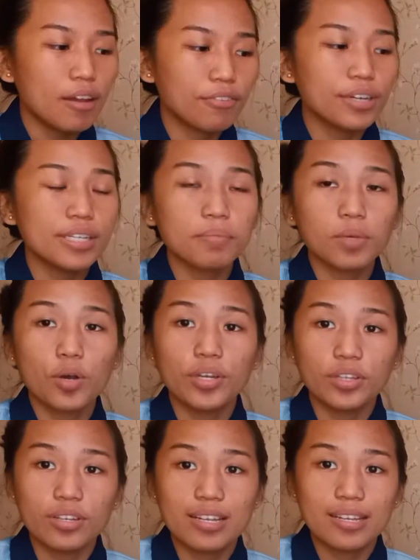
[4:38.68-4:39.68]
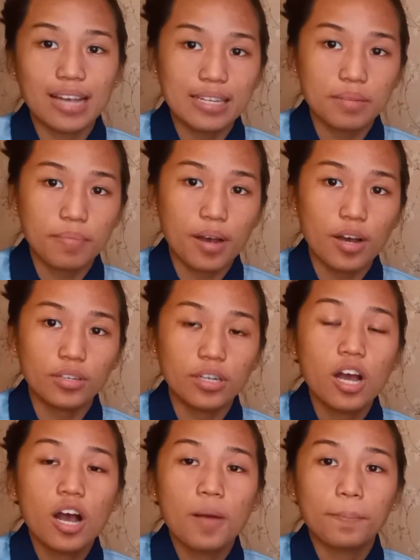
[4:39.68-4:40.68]
First, I'm going to discuss about
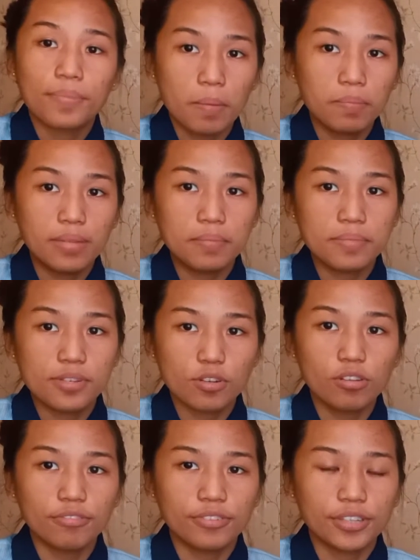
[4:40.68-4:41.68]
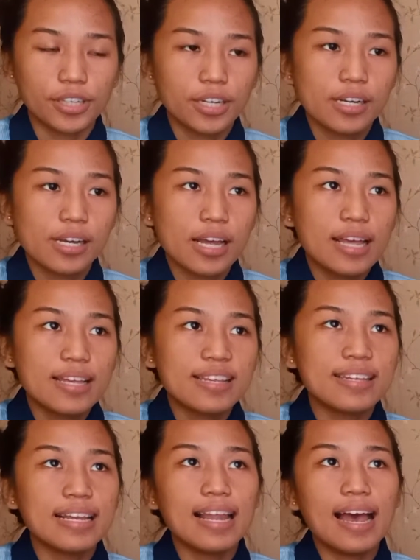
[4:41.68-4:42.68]
problem solver.
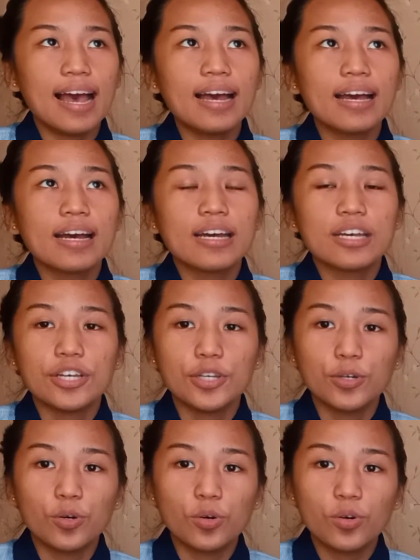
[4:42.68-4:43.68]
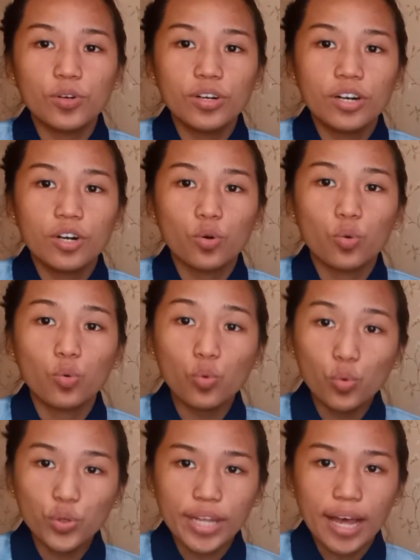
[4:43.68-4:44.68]
Sila yung
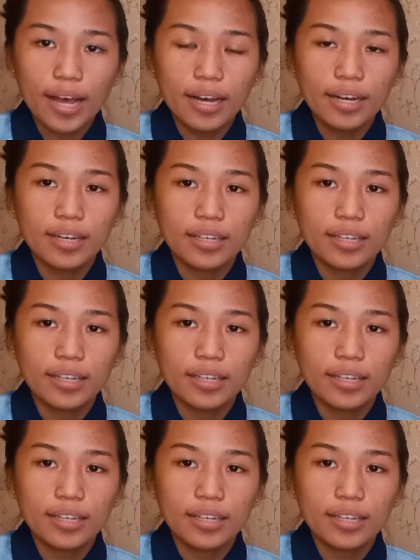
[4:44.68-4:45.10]
una